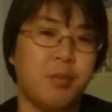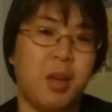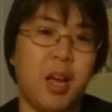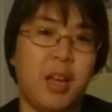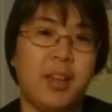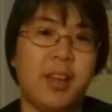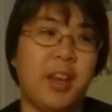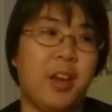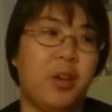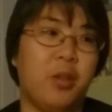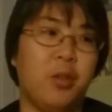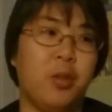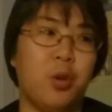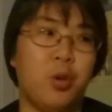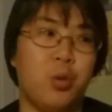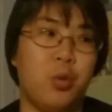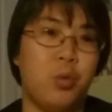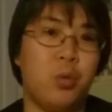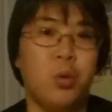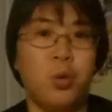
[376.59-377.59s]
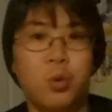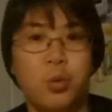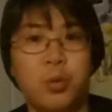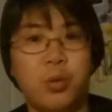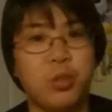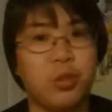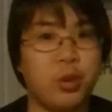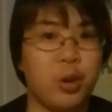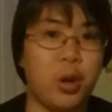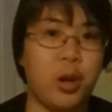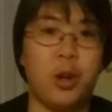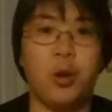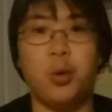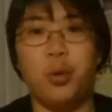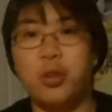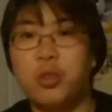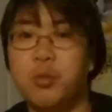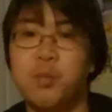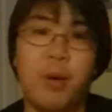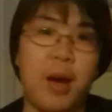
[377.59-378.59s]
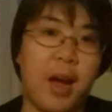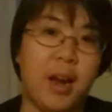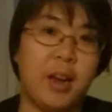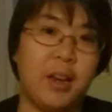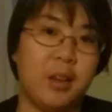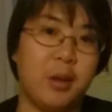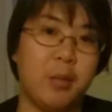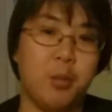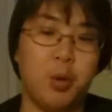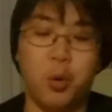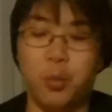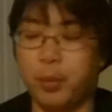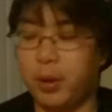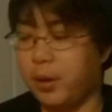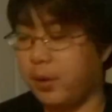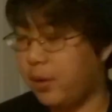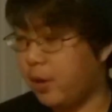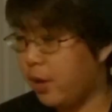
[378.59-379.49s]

and they don't know who is good and who is bad at the moment.